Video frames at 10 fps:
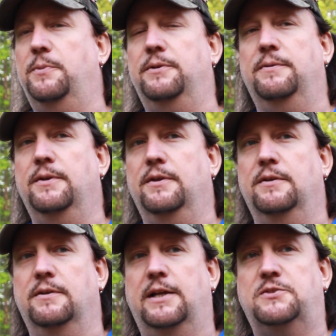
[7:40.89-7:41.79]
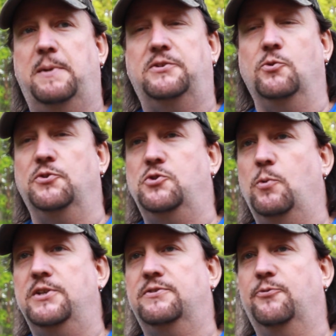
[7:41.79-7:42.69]
But that's about the only two
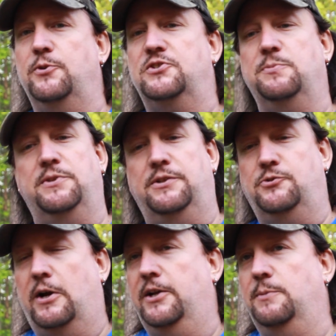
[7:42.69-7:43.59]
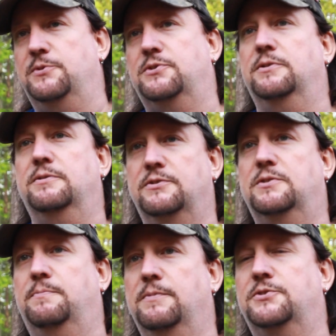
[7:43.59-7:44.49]
ways to freeze them, and then drying them is
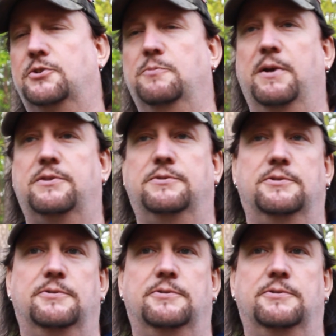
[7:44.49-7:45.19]
a good method too.